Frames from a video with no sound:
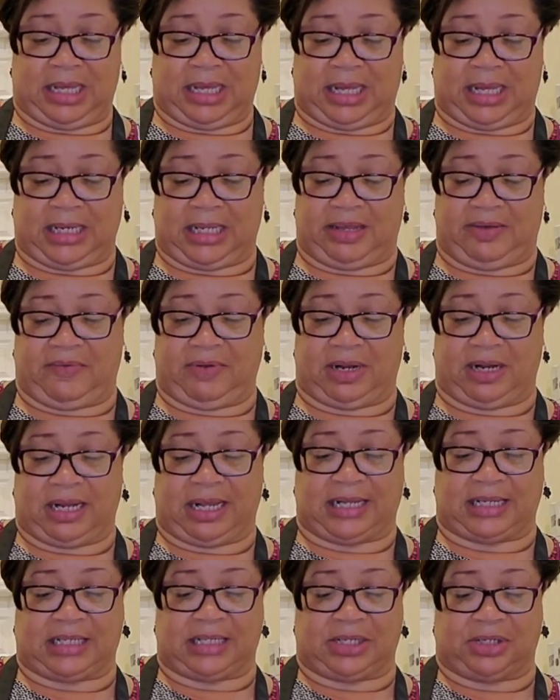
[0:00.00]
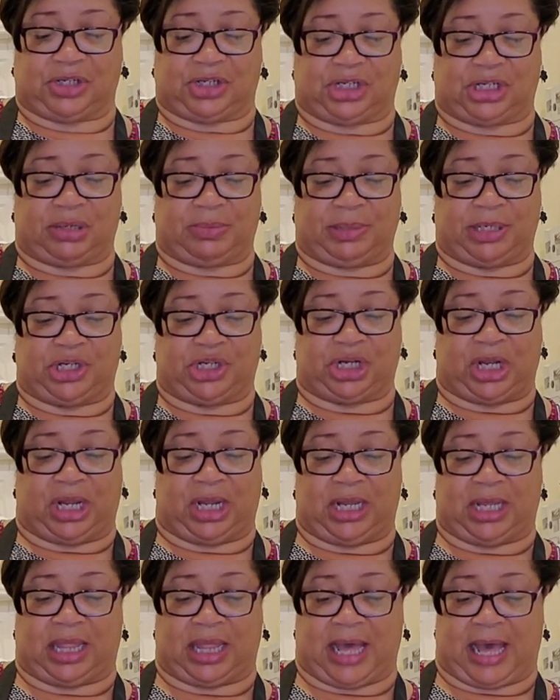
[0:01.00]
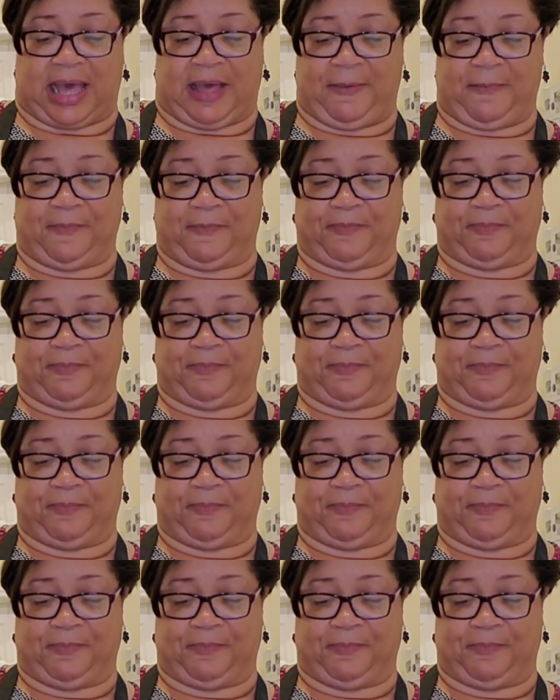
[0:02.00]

And give it a nice little shimmy shake of that.